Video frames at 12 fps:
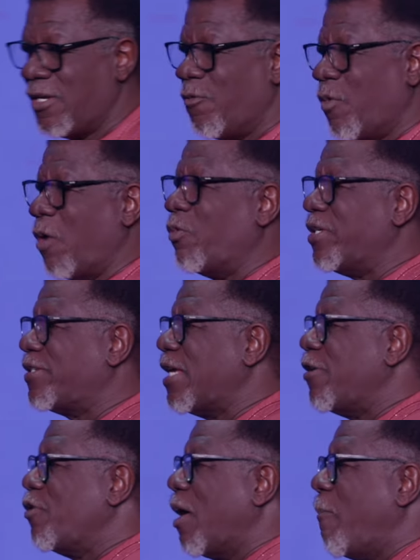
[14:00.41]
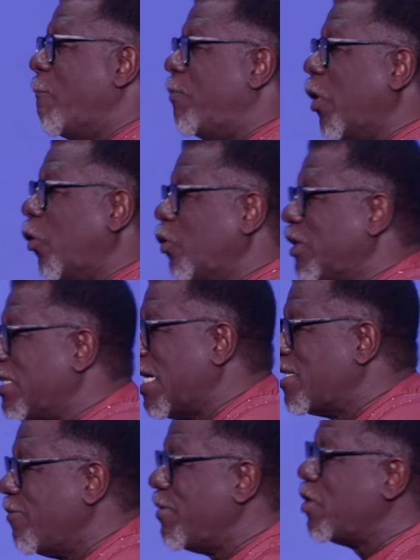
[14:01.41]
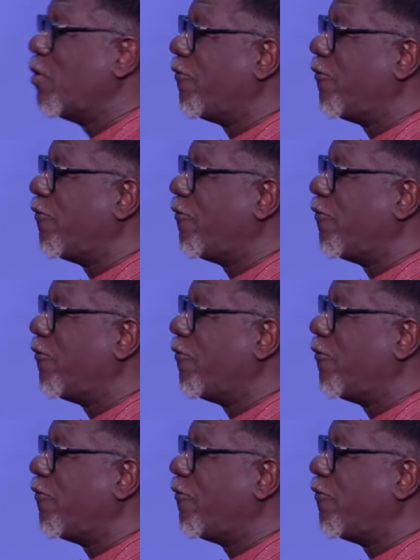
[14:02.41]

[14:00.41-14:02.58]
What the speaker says: When we say you are bold, it doesn't mean you are